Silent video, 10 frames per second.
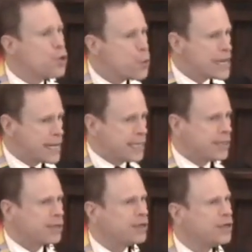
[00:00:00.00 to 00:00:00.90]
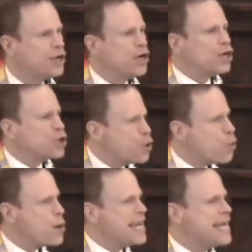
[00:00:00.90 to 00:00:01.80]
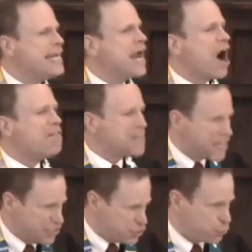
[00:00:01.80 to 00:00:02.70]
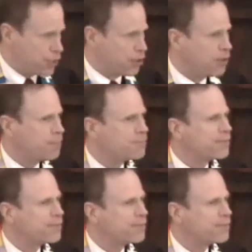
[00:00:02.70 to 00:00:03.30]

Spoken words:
Queen of Israel.